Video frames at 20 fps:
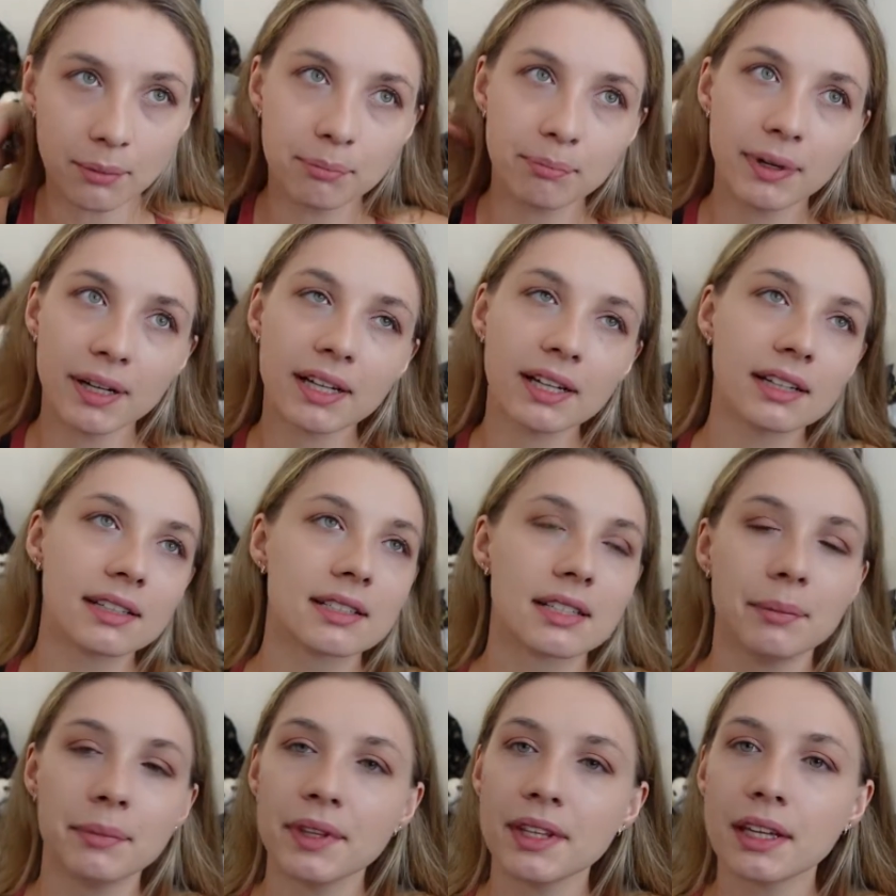But it's
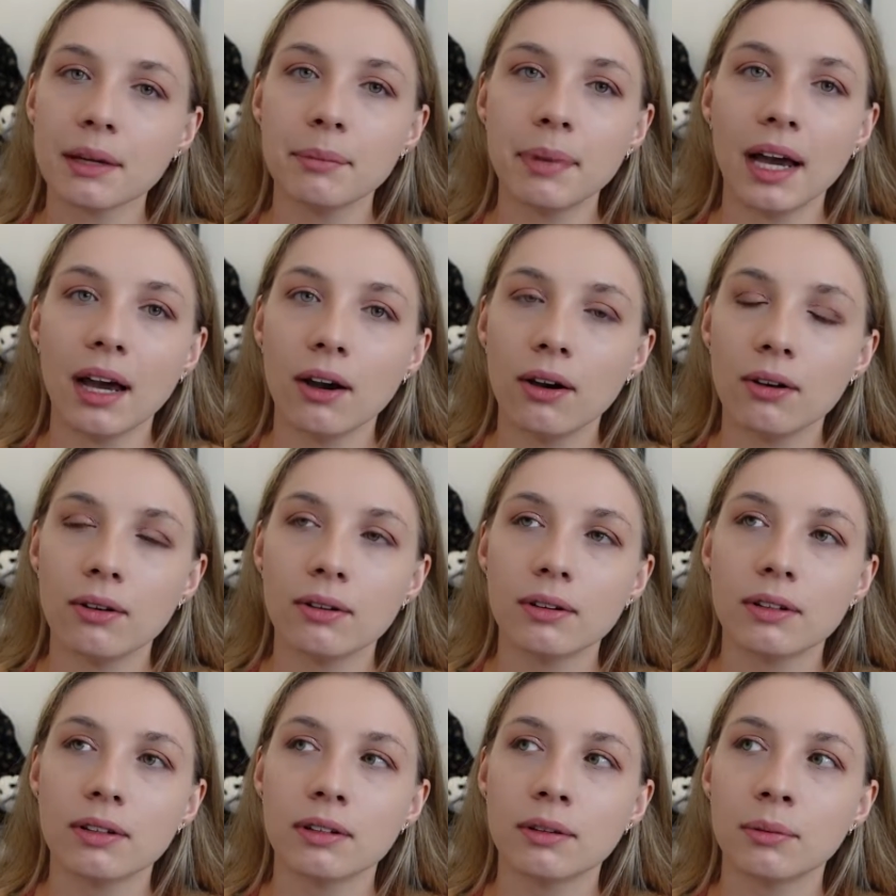something about
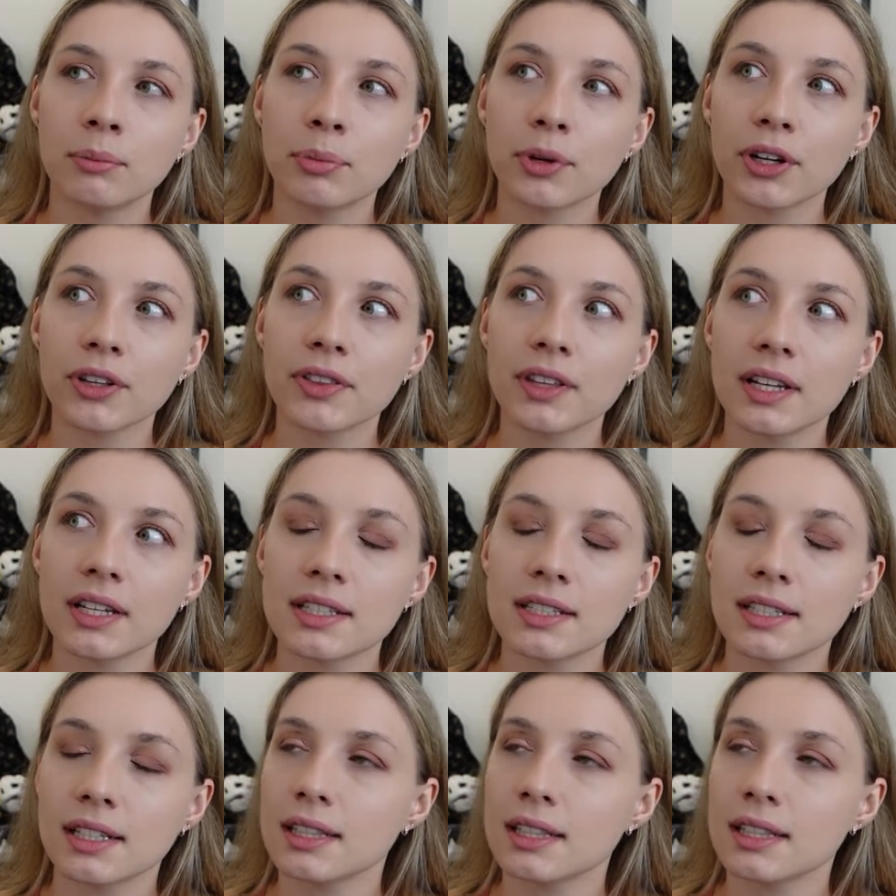birthdays,